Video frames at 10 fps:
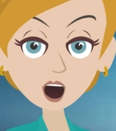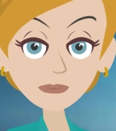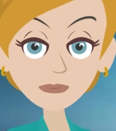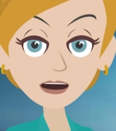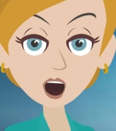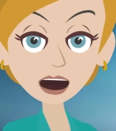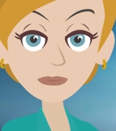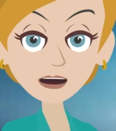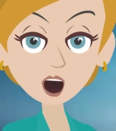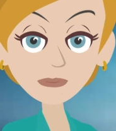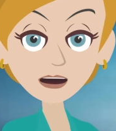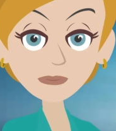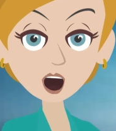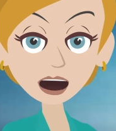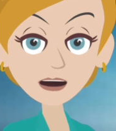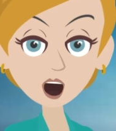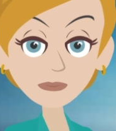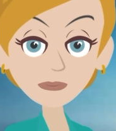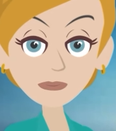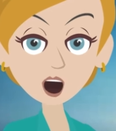When you think about that
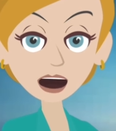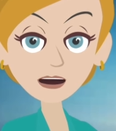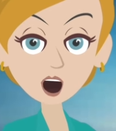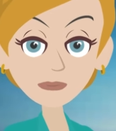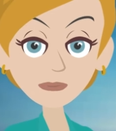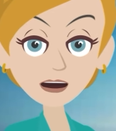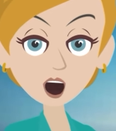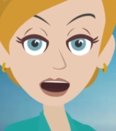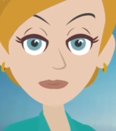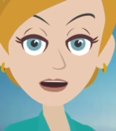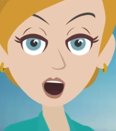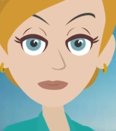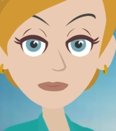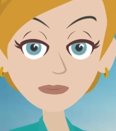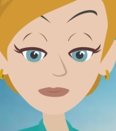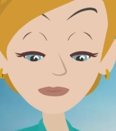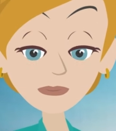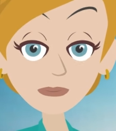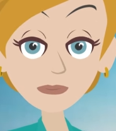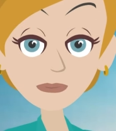relationship, does the
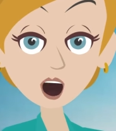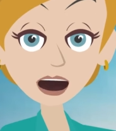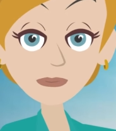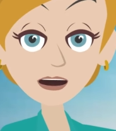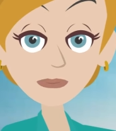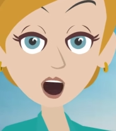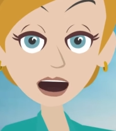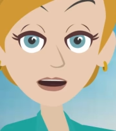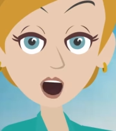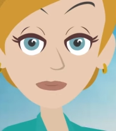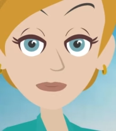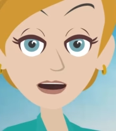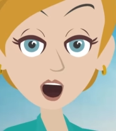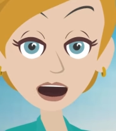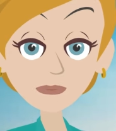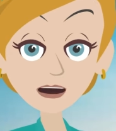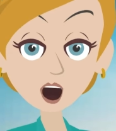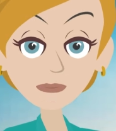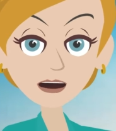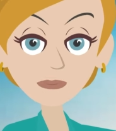feeling that overwhelms you feel
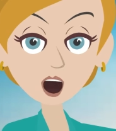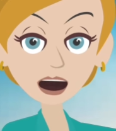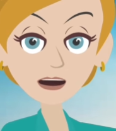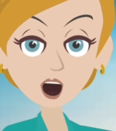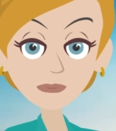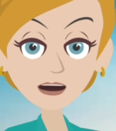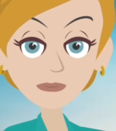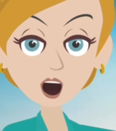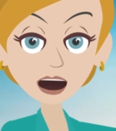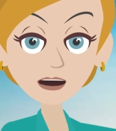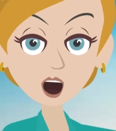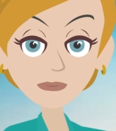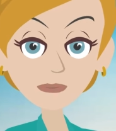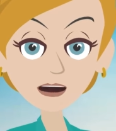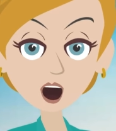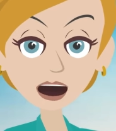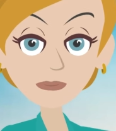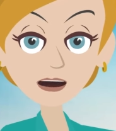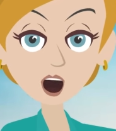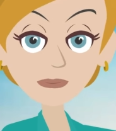like fun or like
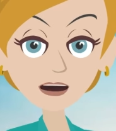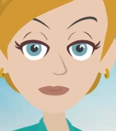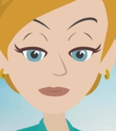work?